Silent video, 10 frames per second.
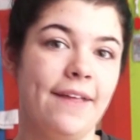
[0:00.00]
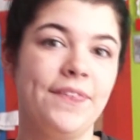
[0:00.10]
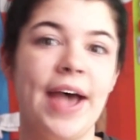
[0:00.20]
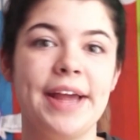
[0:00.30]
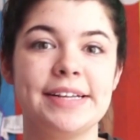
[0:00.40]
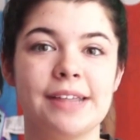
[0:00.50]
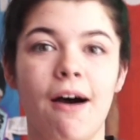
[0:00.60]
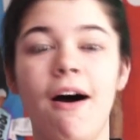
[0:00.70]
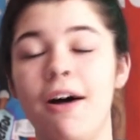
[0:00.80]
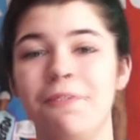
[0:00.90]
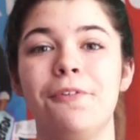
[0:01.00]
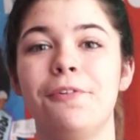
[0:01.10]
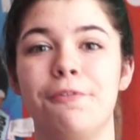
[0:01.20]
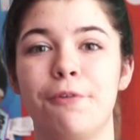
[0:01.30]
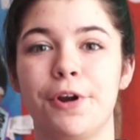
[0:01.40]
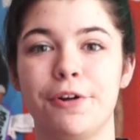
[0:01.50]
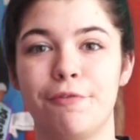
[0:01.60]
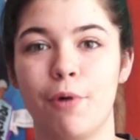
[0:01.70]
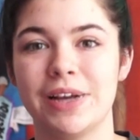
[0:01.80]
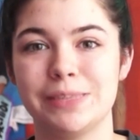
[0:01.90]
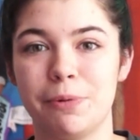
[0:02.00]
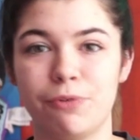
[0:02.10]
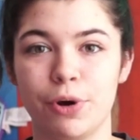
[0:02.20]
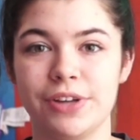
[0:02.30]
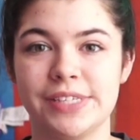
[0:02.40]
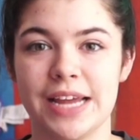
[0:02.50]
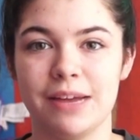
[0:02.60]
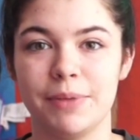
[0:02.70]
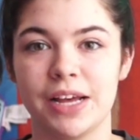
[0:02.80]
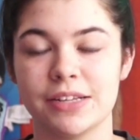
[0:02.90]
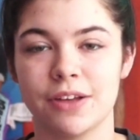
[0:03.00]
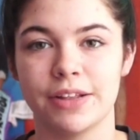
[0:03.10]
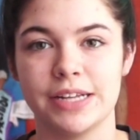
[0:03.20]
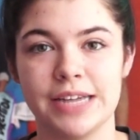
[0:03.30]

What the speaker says: That is awful for your voice before you sing, because all the